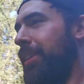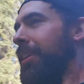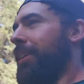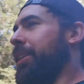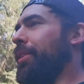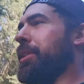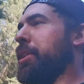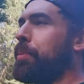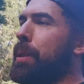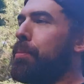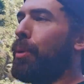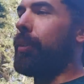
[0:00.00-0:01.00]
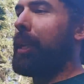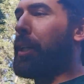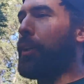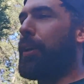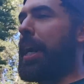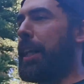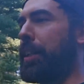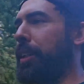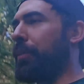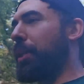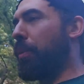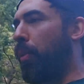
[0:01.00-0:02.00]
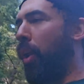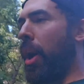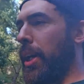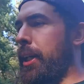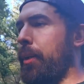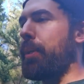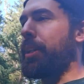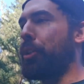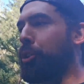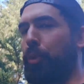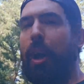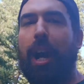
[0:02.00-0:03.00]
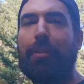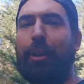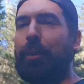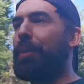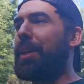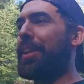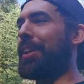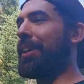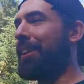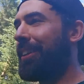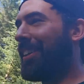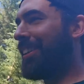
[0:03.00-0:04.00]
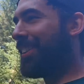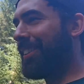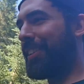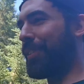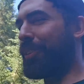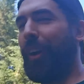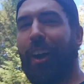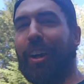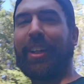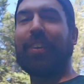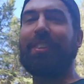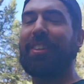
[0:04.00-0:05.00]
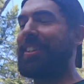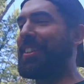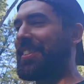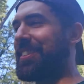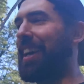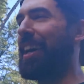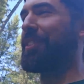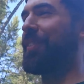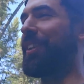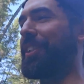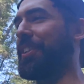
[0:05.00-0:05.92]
you know, these people interacting with, walking with, driving with, you know, talking with these Sasquatch